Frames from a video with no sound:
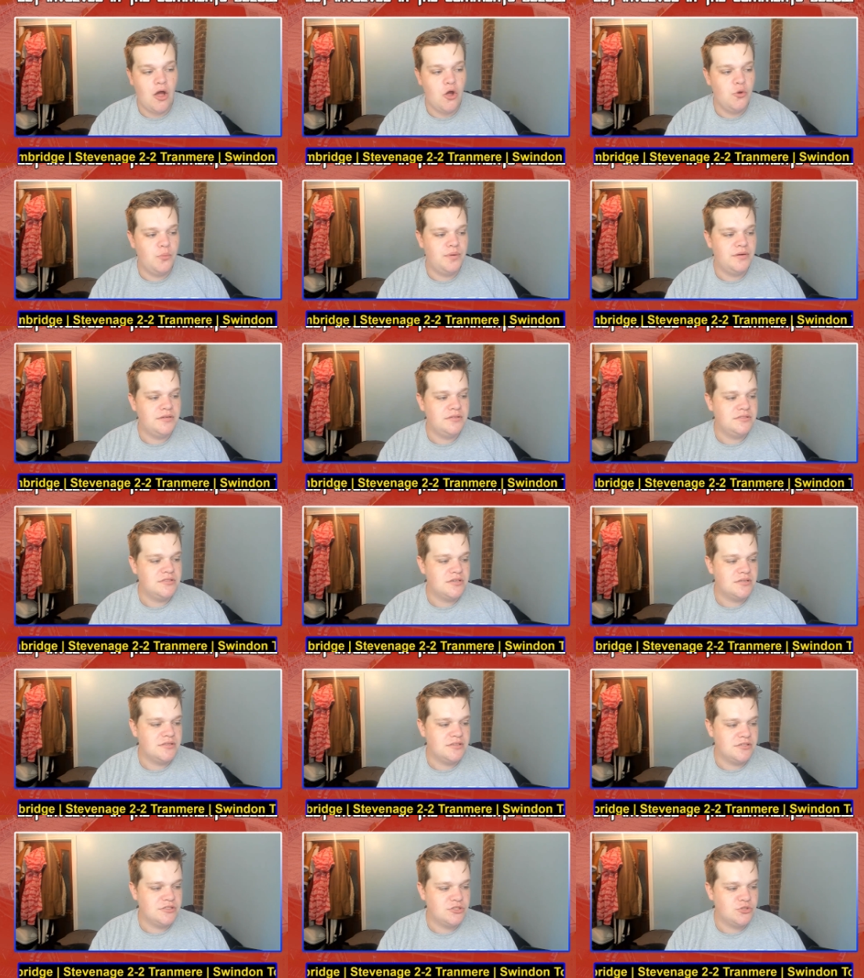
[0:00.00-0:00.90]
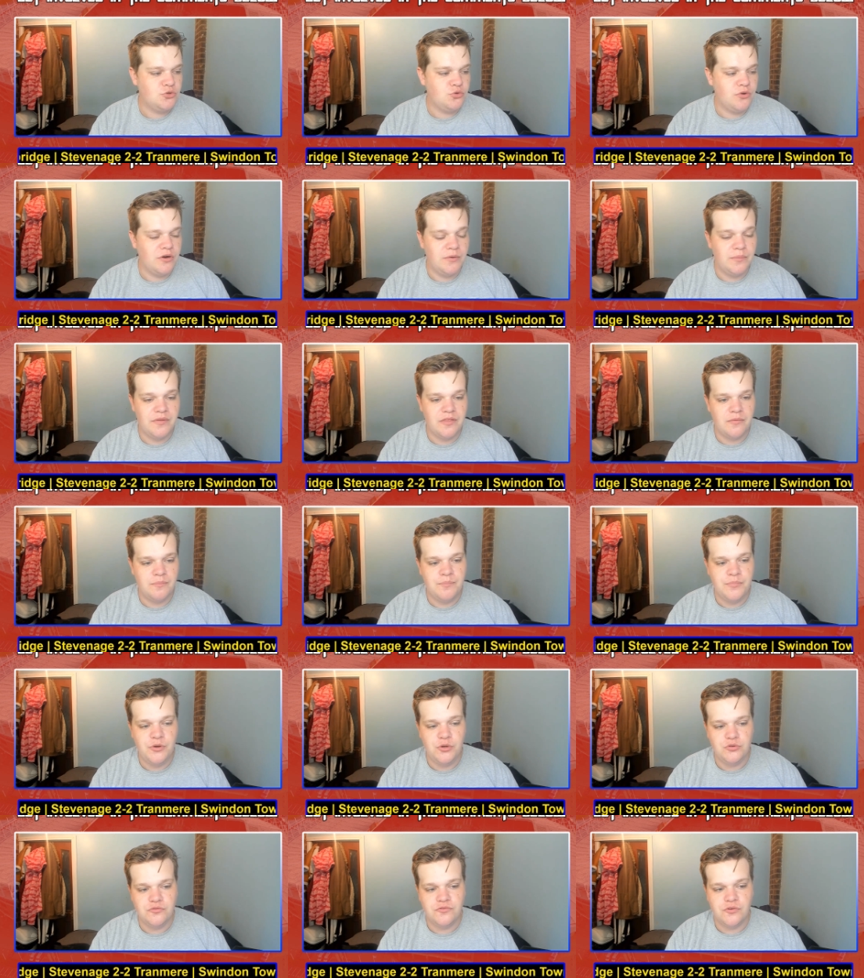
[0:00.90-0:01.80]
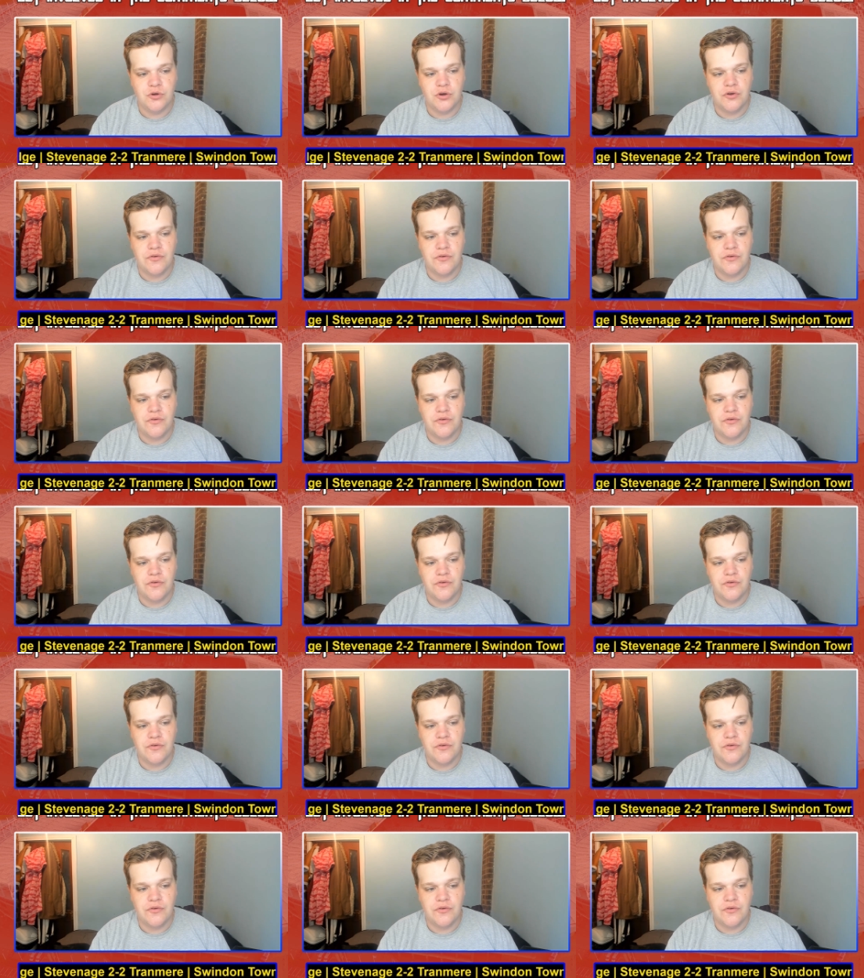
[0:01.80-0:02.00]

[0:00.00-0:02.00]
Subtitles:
opened the scoring with a beautiful